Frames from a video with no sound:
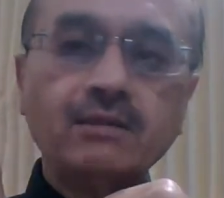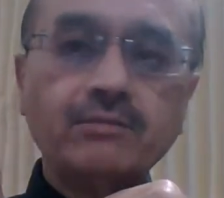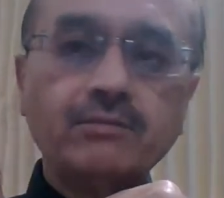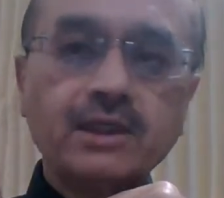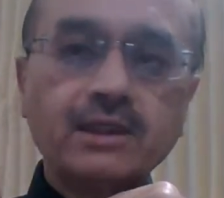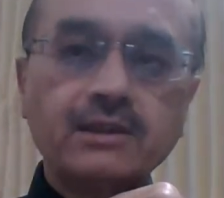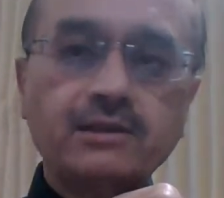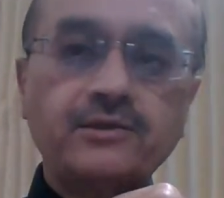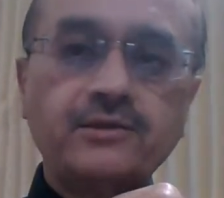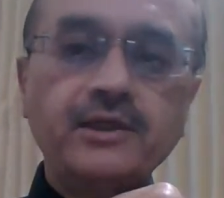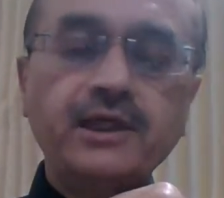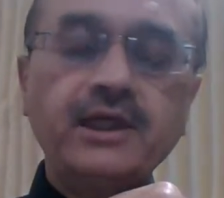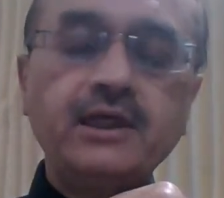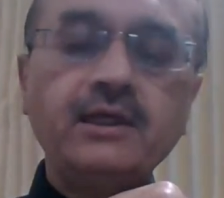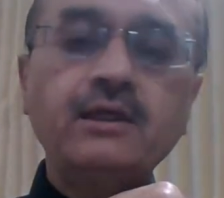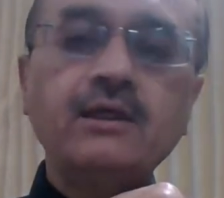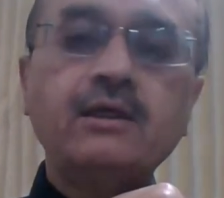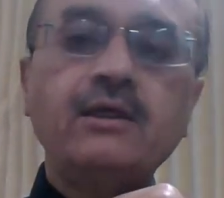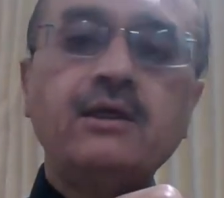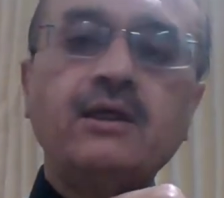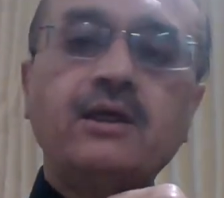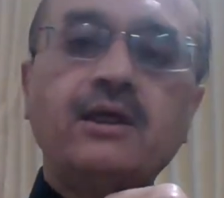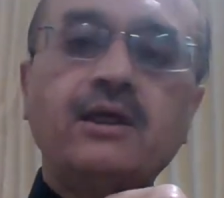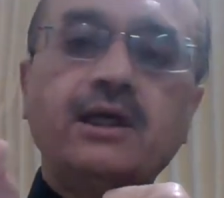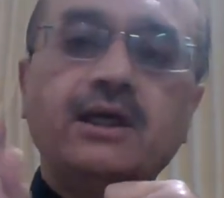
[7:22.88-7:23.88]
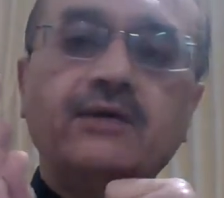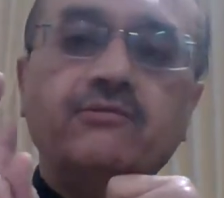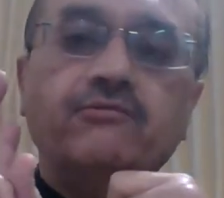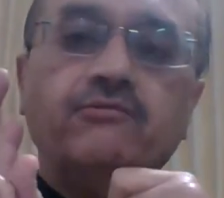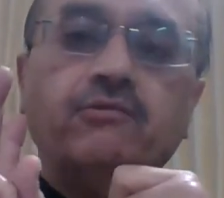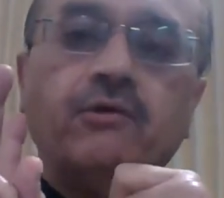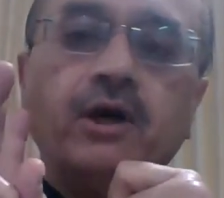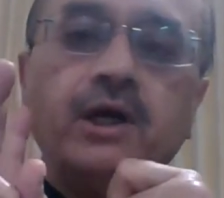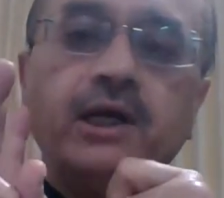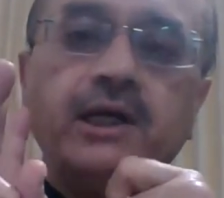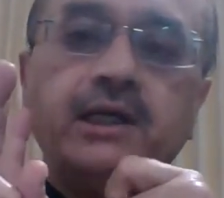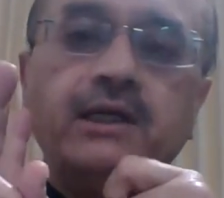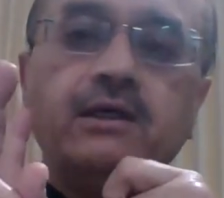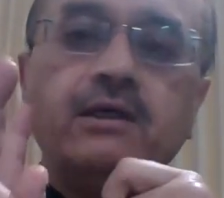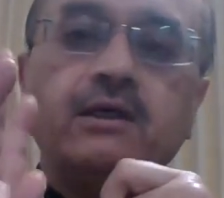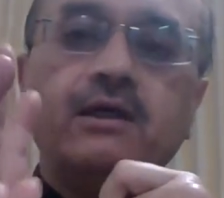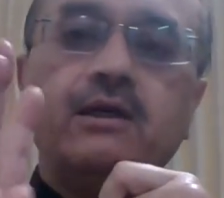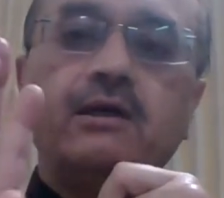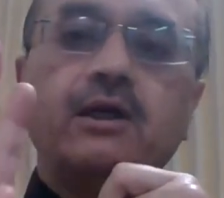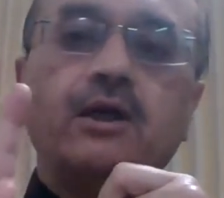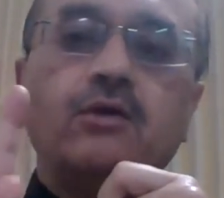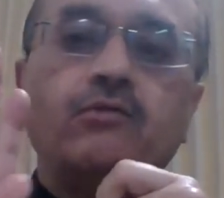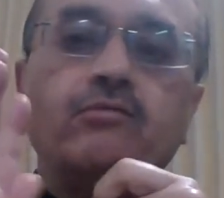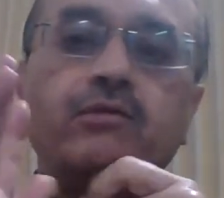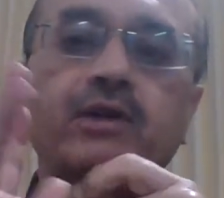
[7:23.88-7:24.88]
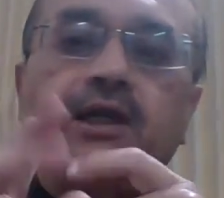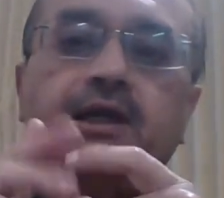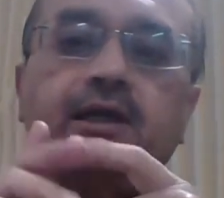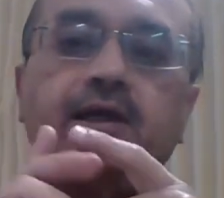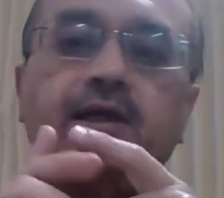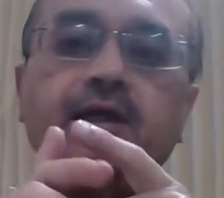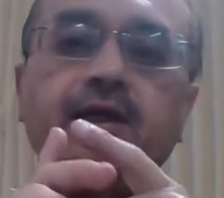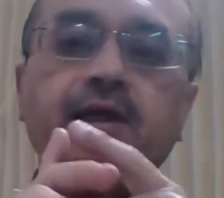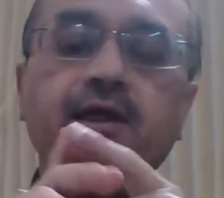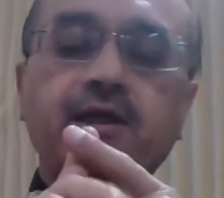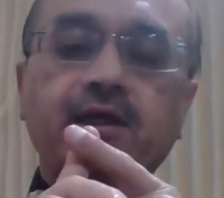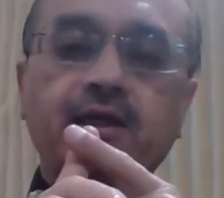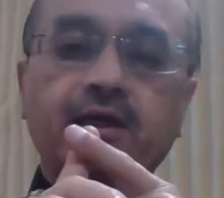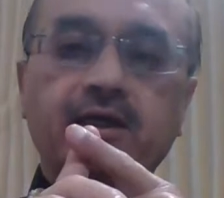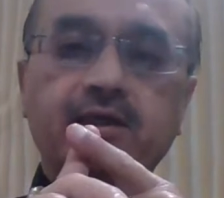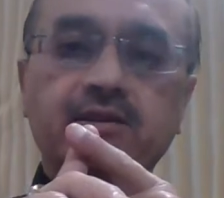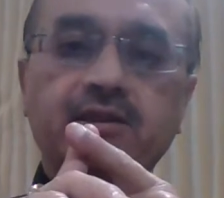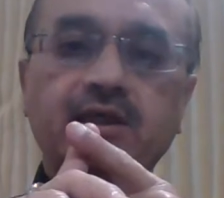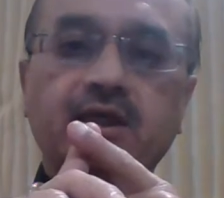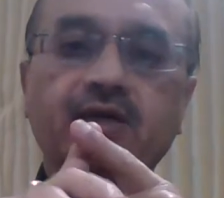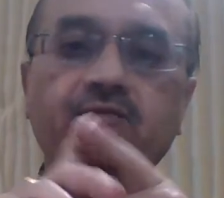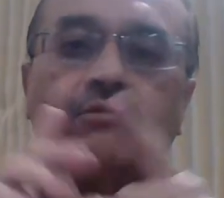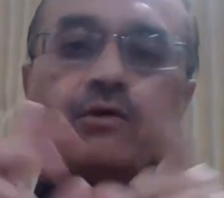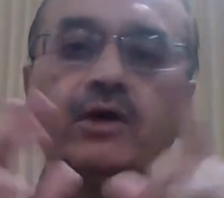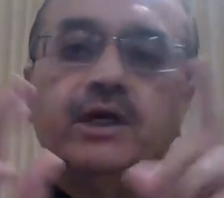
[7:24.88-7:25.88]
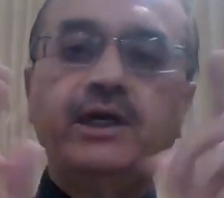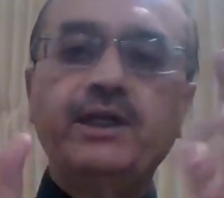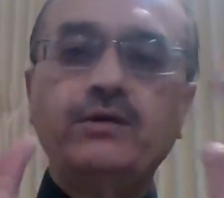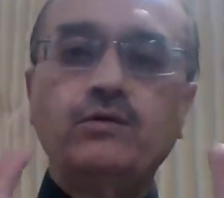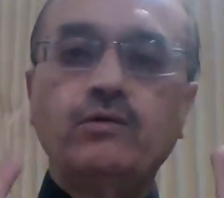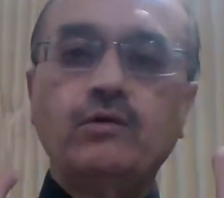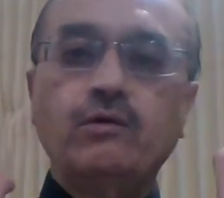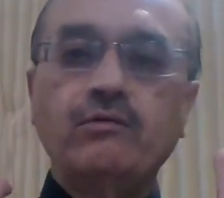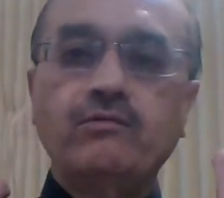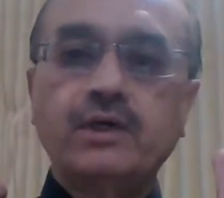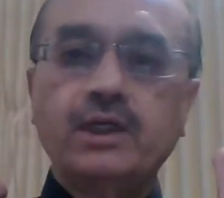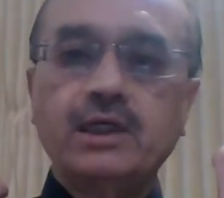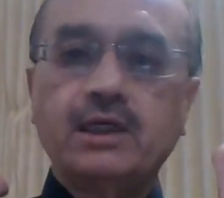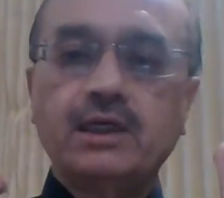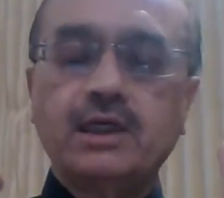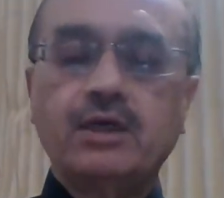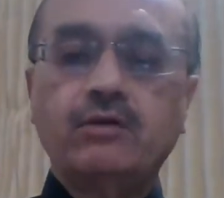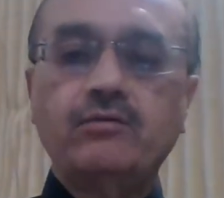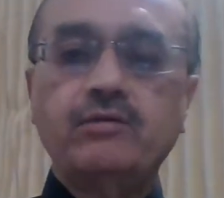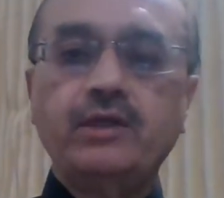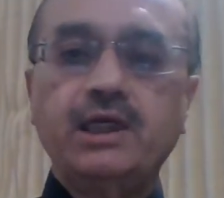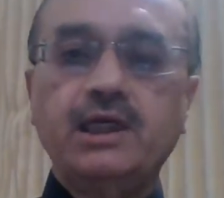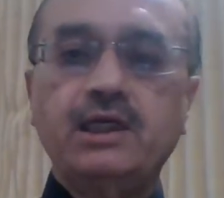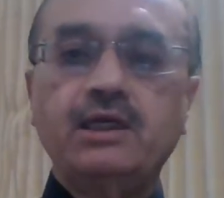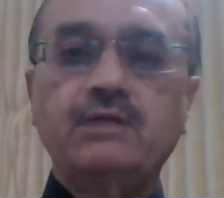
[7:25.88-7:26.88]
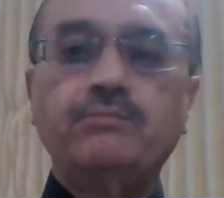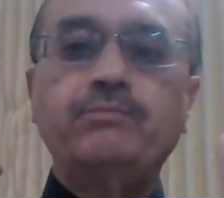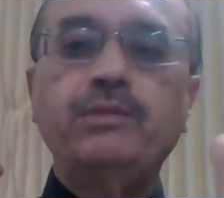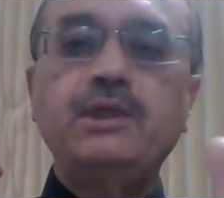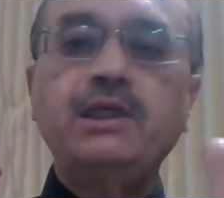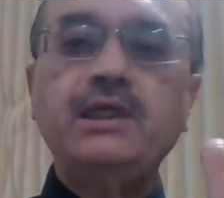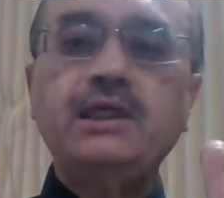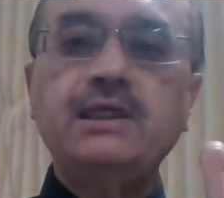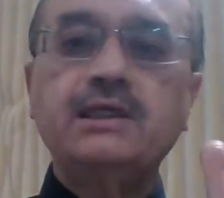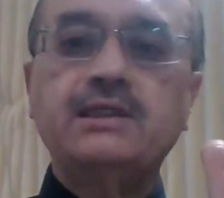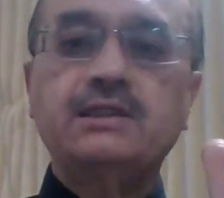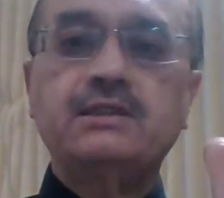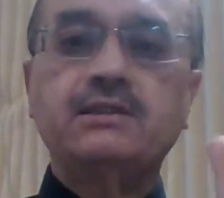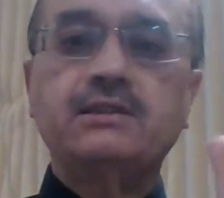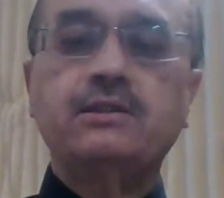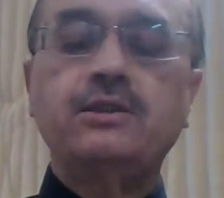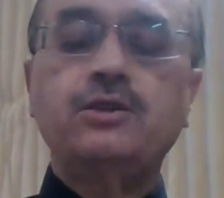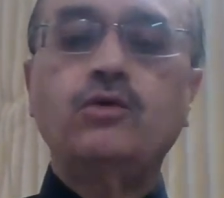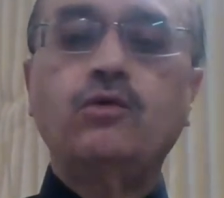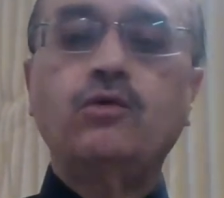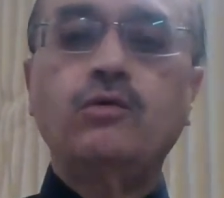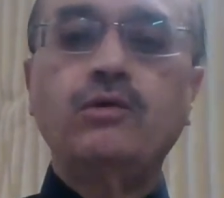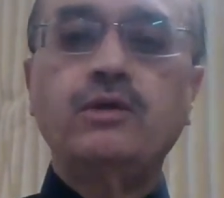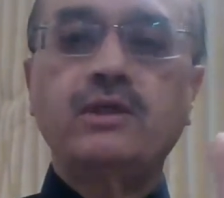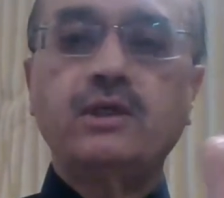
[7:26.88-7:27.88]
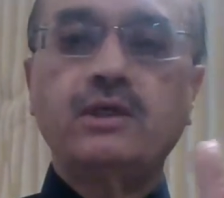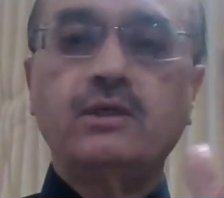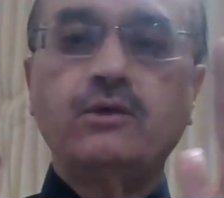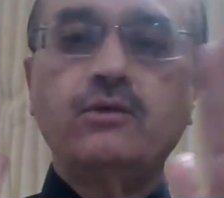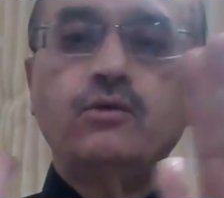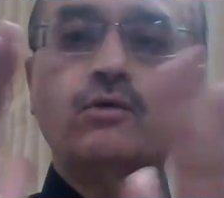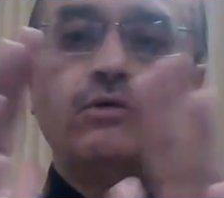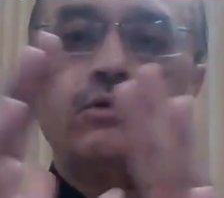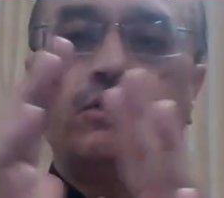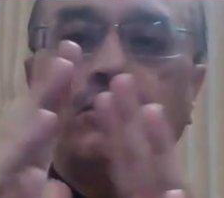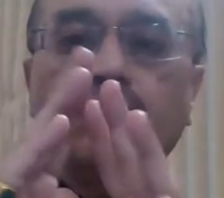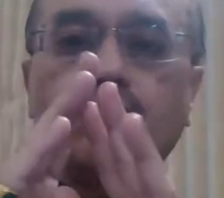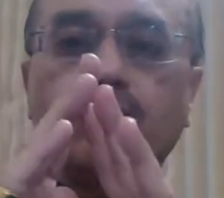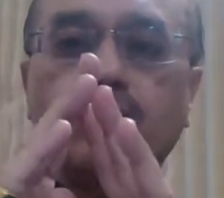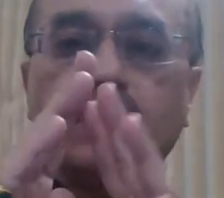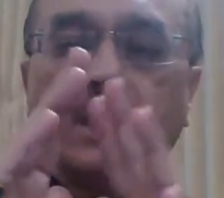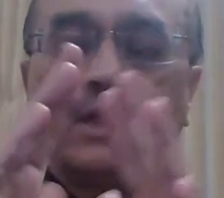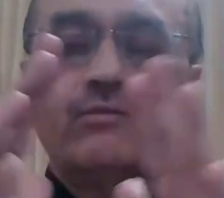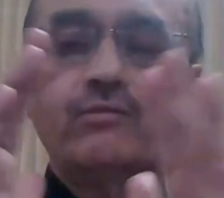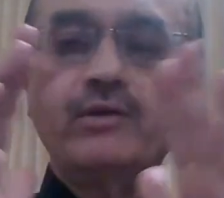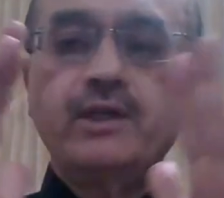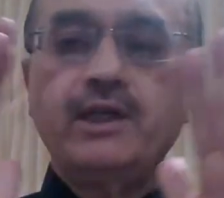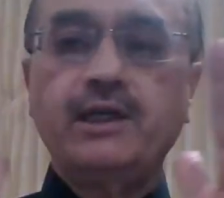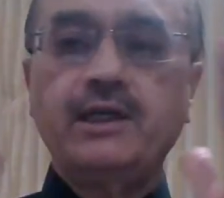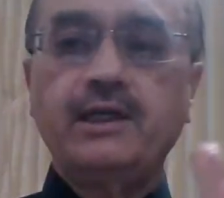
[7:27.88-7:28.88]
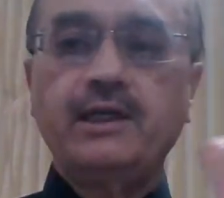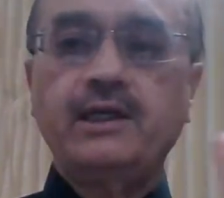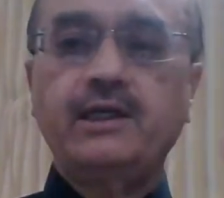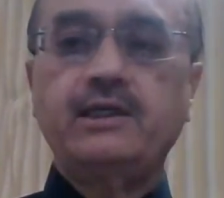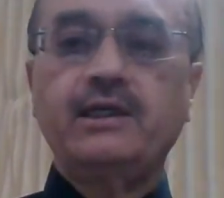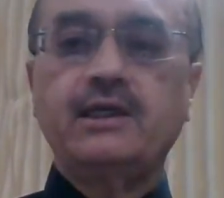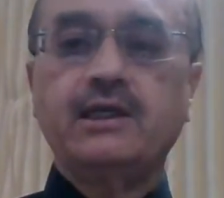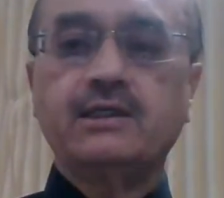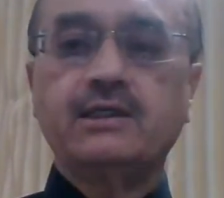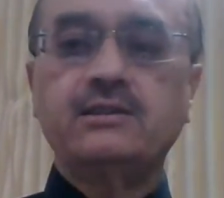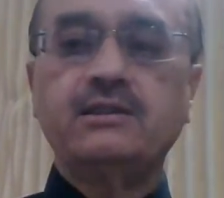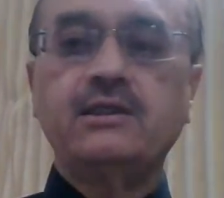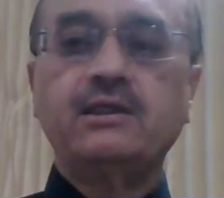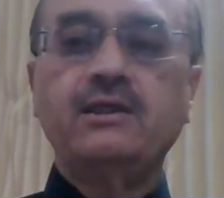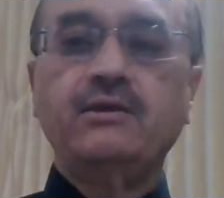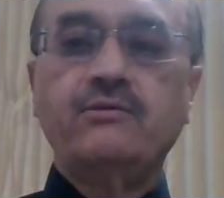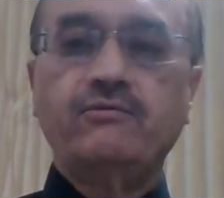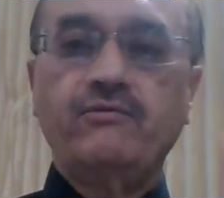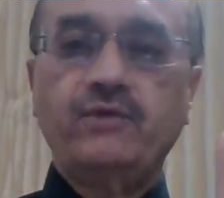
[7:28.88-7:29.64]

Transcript: Number three, avoid crowded areas. Avoid overcrowding. Please don't go to crowded areas.